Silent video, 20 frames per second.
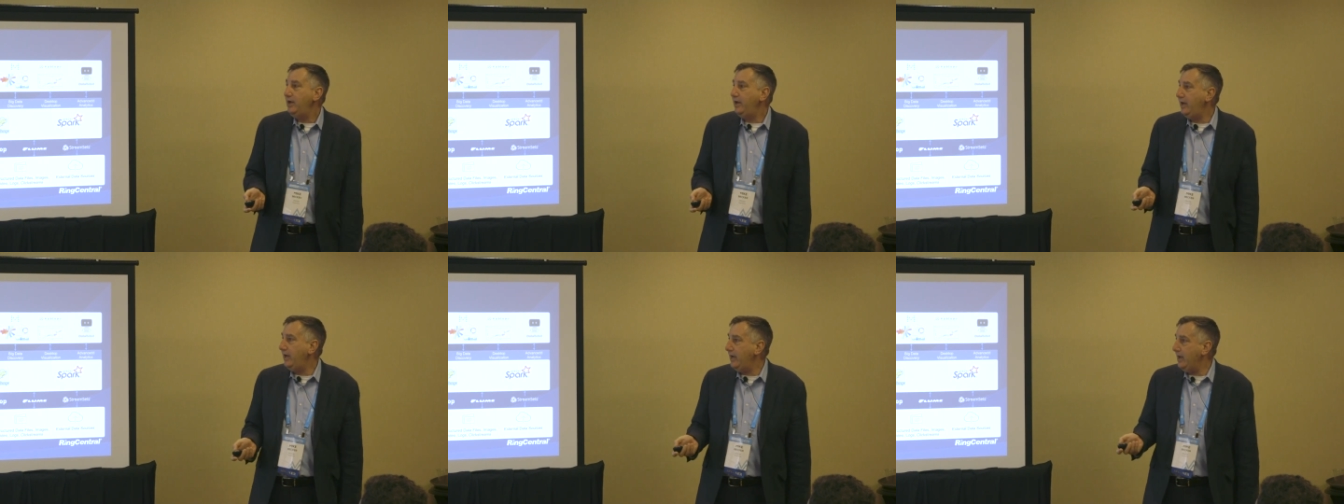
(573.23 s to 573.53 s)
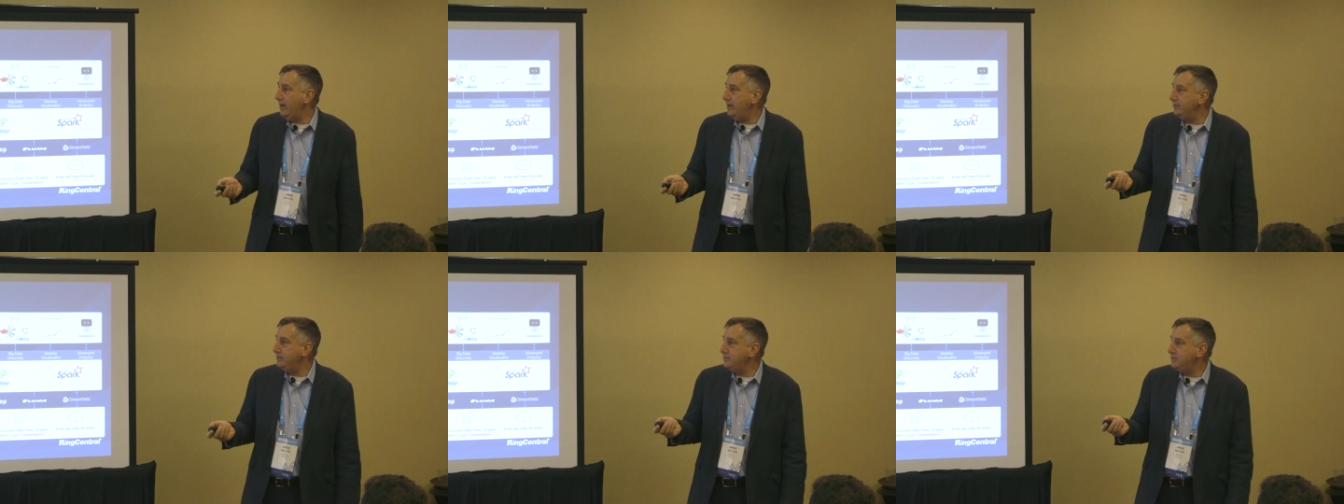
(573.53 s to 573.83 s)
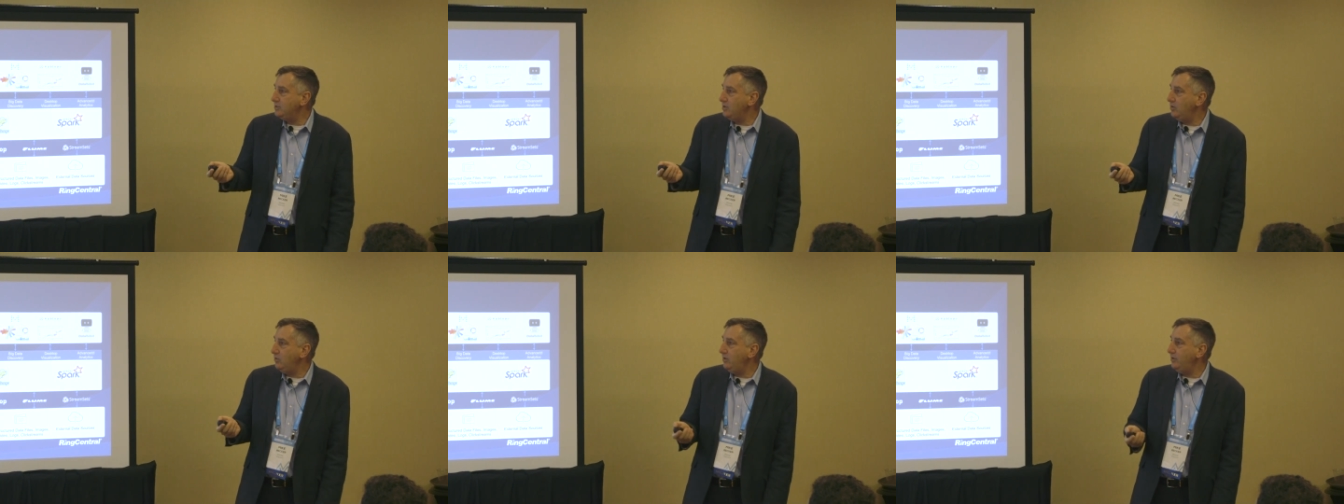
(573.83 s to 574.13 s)
And
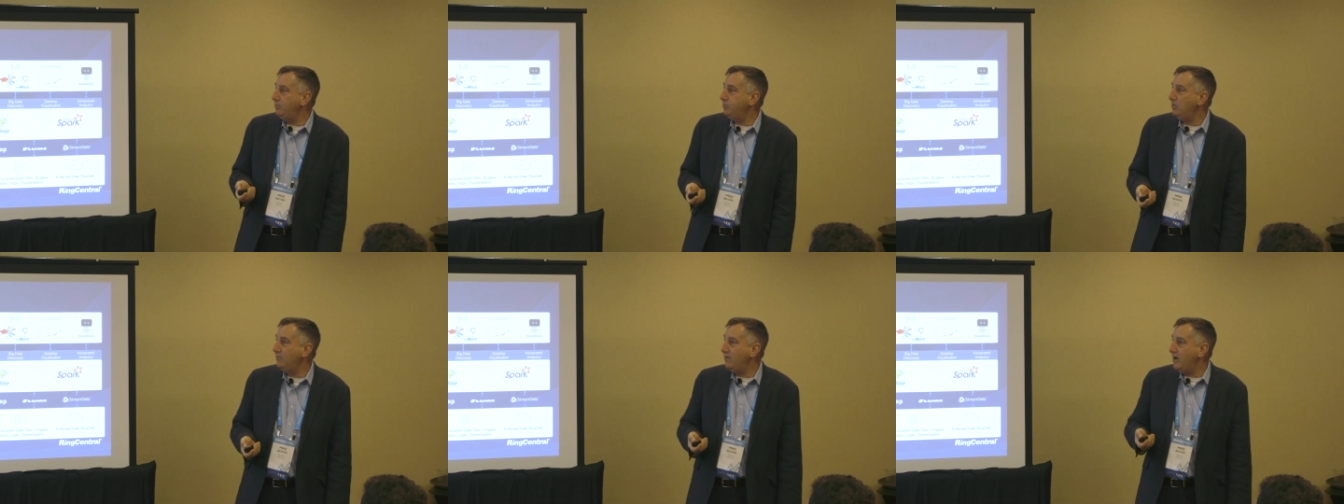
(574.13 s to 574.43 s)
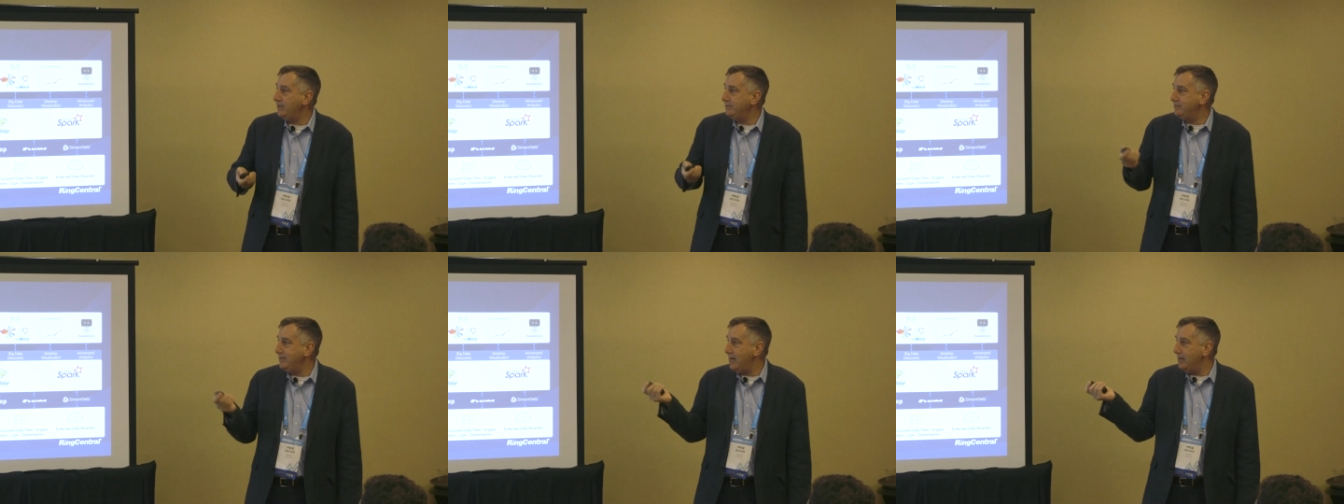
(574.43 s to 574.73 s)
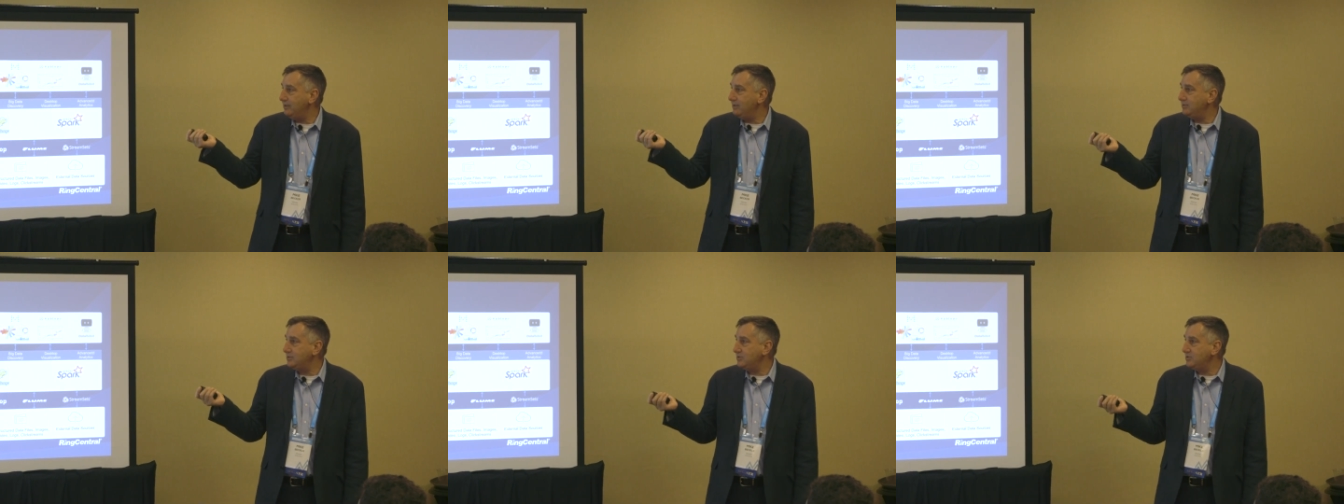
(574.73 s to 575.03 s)
so we provide
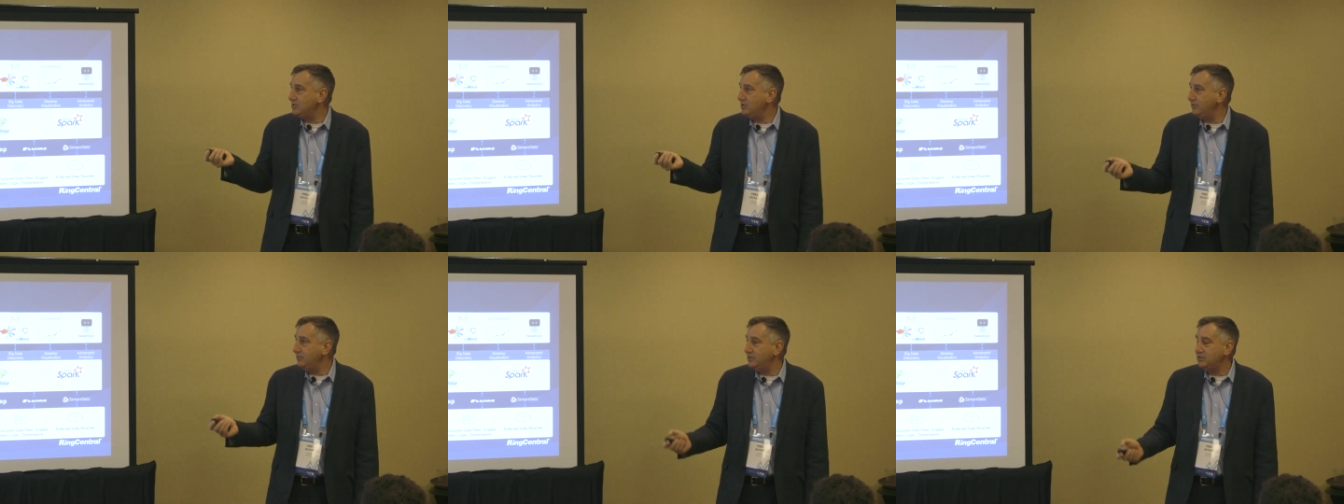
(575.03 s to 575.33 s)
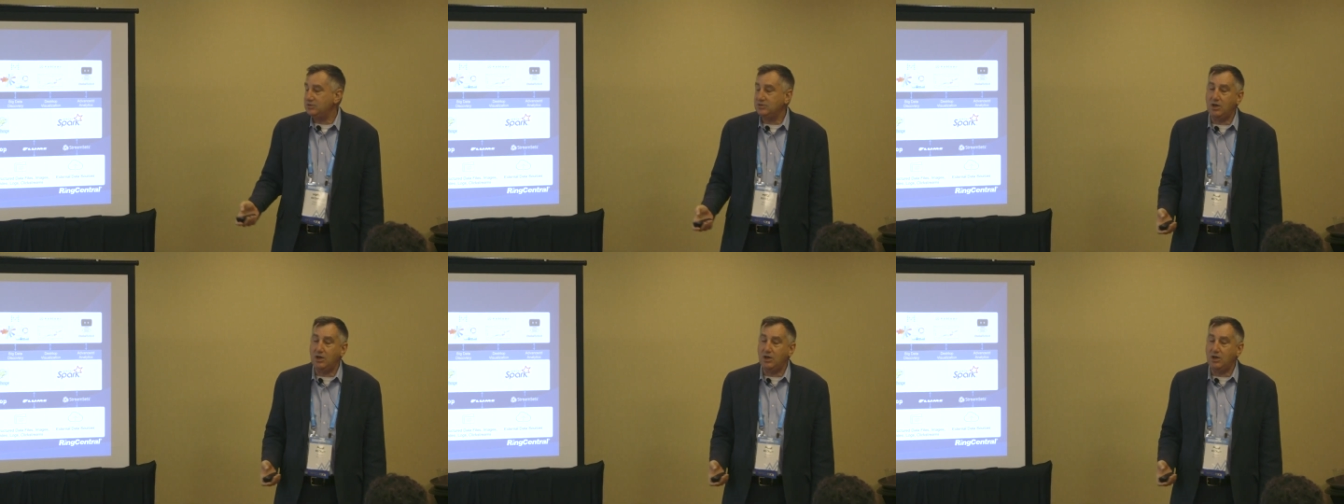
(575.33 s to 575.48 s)
data as a service